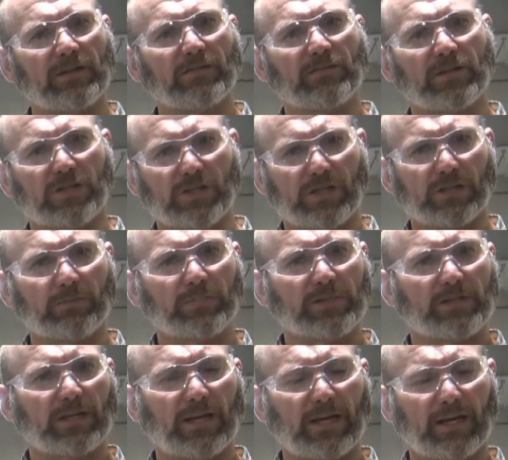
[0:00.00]
of the chips
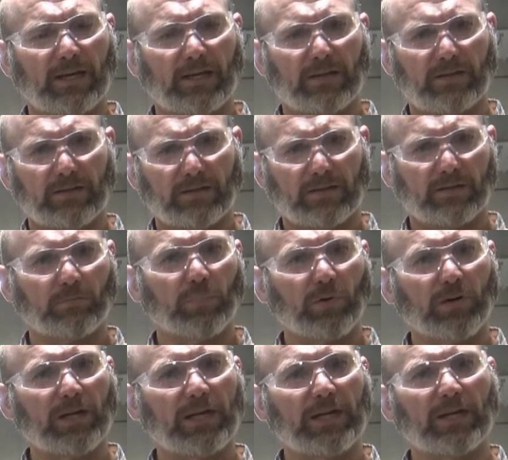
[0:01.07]
and
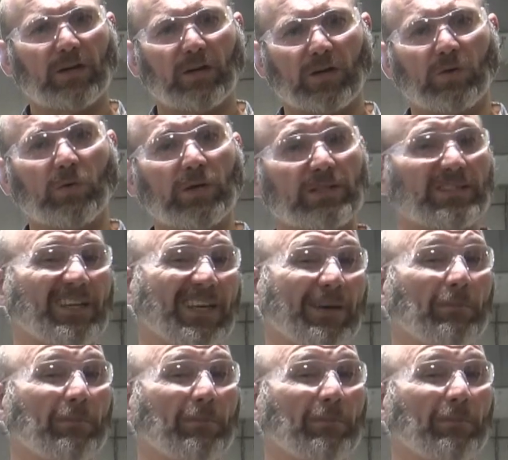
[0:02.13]
debris are going to get